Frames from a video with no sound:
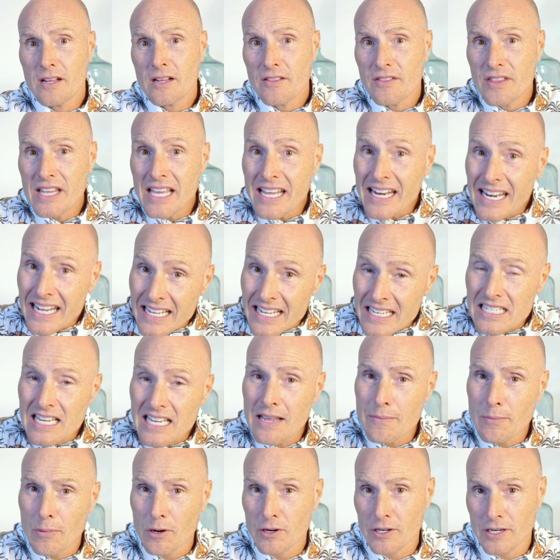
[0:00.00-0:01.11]
that is a
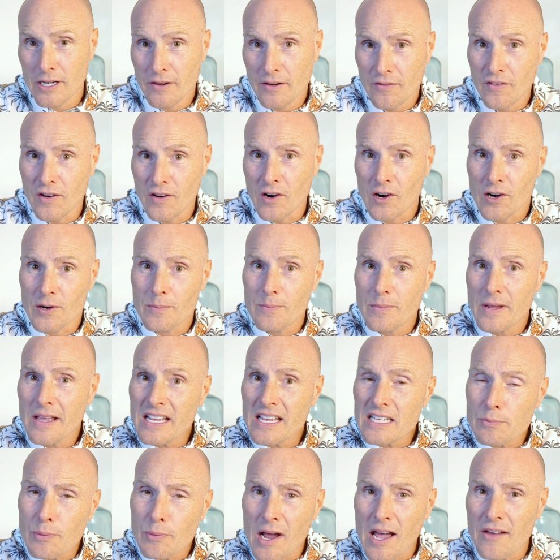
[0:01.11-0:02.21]
market farm
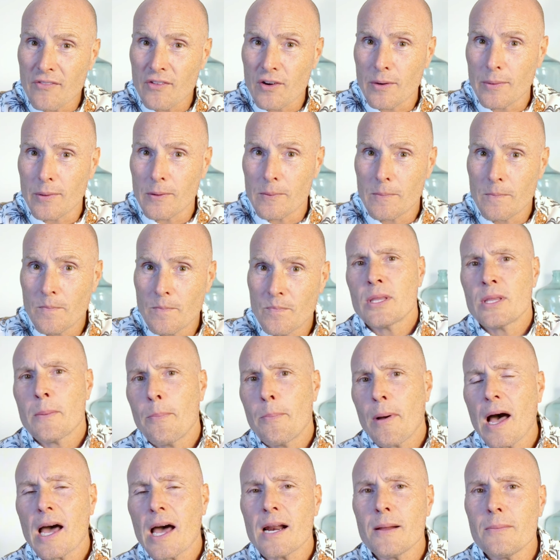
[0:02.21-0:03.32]
is profitable. The
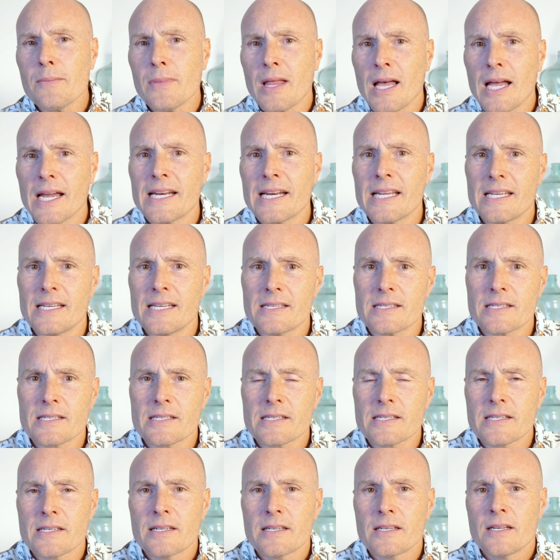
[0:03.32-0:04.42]
bottom line
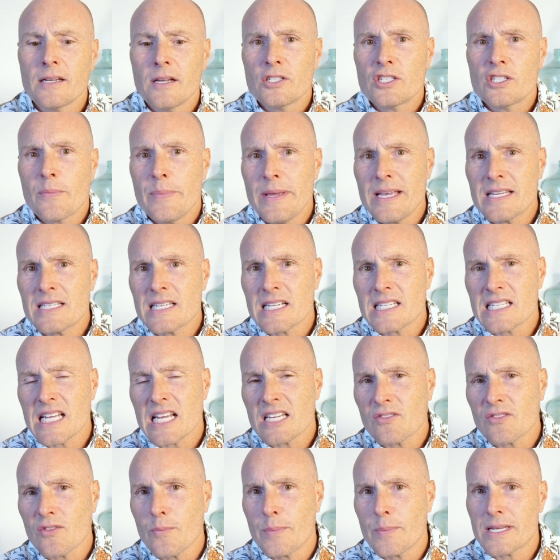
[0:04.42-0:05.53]
is, to be a
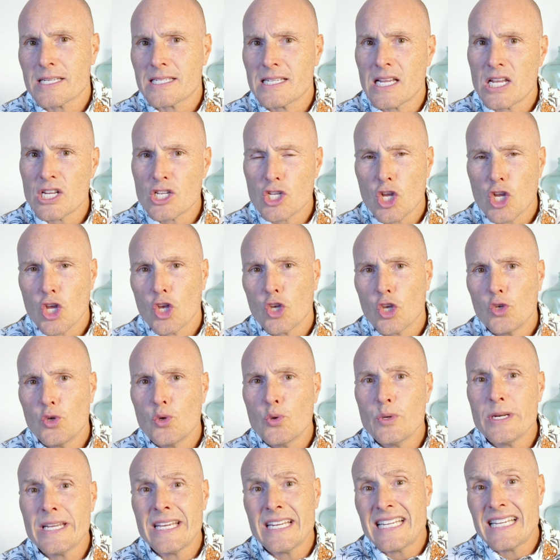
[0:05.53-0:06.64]
successful business, you
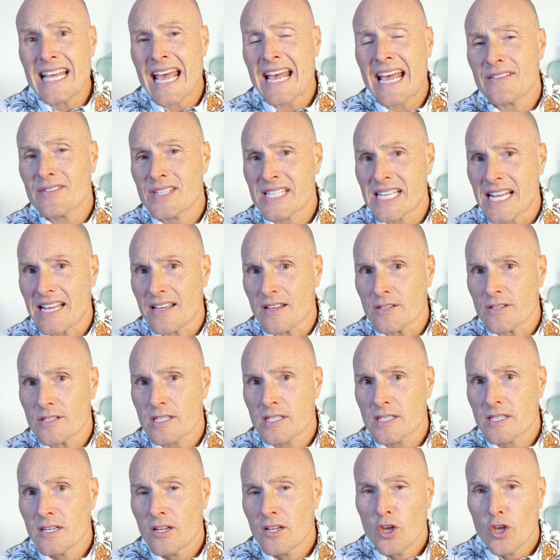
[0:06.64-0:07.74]
need to have
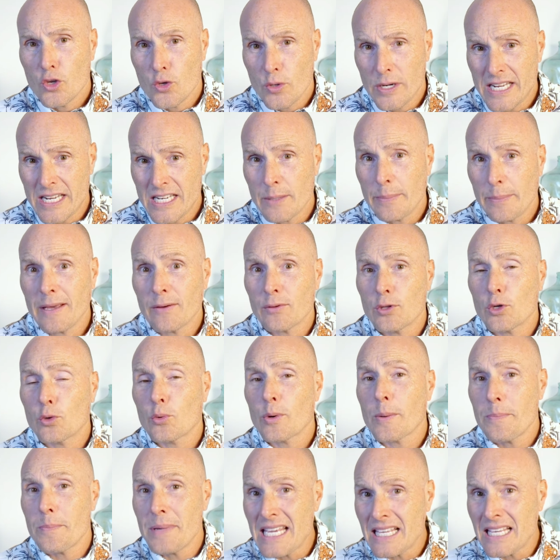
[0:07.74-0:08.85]
sales. You need to be able to
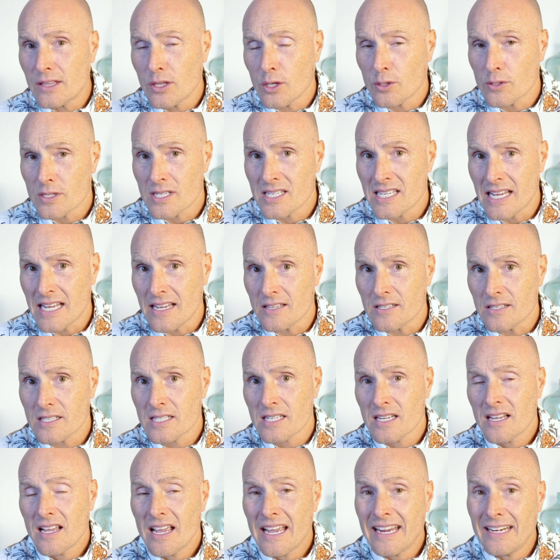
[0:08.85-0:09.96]
repeat those sales.
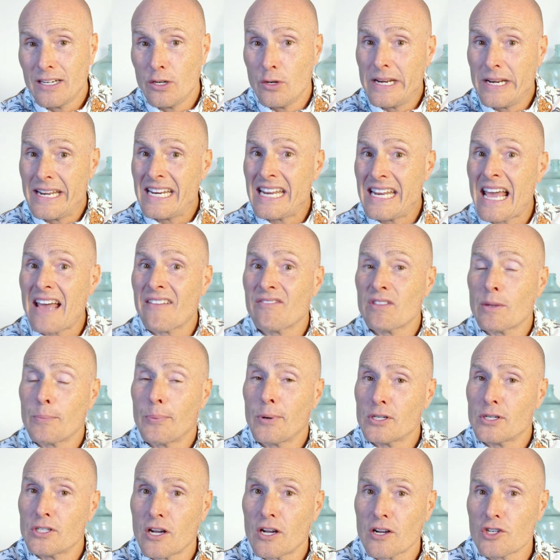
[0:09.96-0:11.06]
And you need to have the
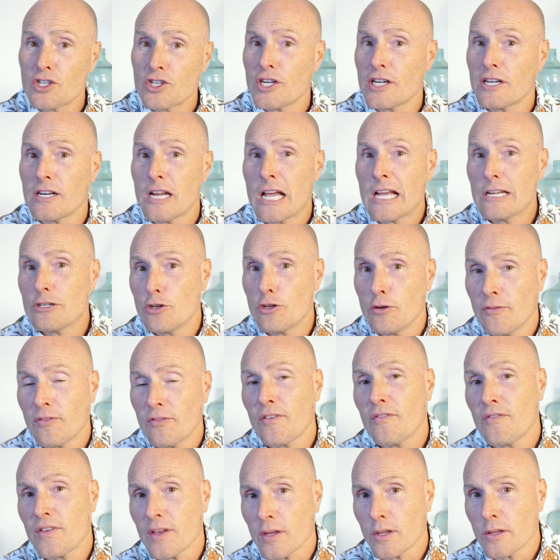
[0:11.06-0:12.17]
production to
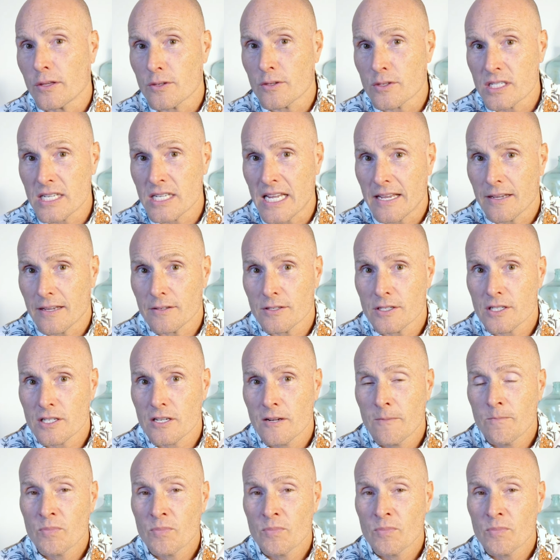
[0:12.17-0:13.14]
fulfill those sales.